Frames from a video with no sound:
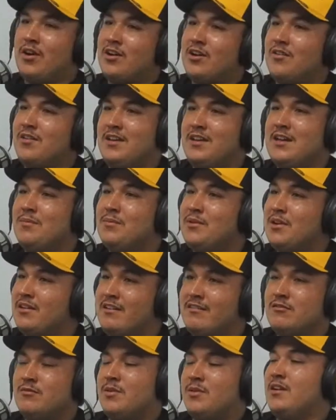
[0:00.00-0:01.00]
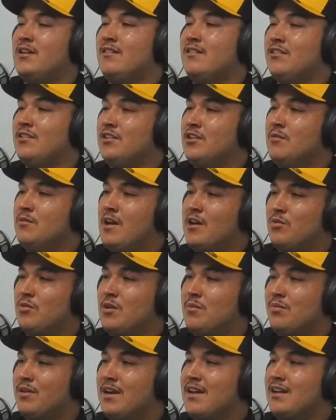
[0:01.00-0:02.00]
he helped out everybody, no matter
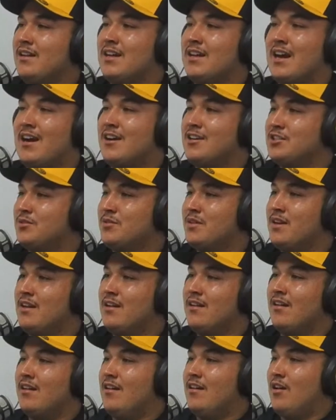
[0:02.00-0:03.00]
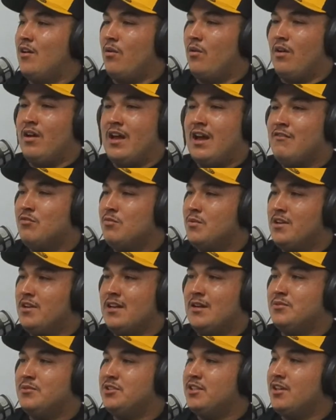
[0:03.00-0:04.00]
what brand tires you ran. Everybody
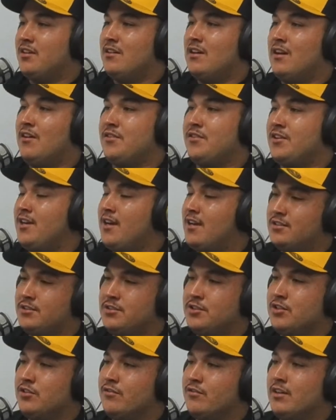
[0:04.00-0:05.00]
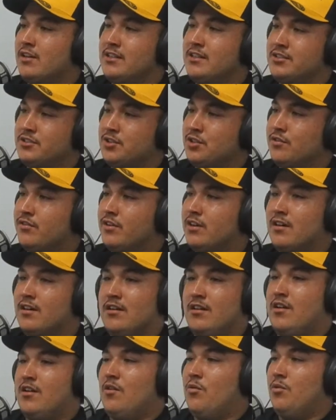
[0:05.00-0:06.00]
helped each other out. Your guys' groover, his groover.
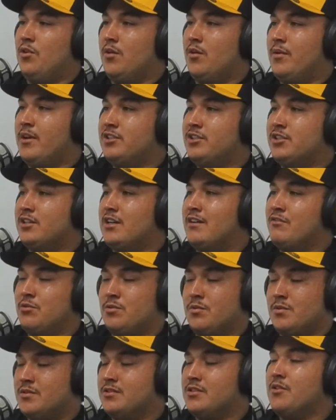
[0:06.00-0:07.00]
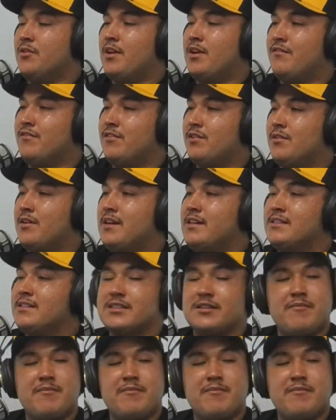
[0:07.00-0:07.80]
We all made sure everyone was okay for the race.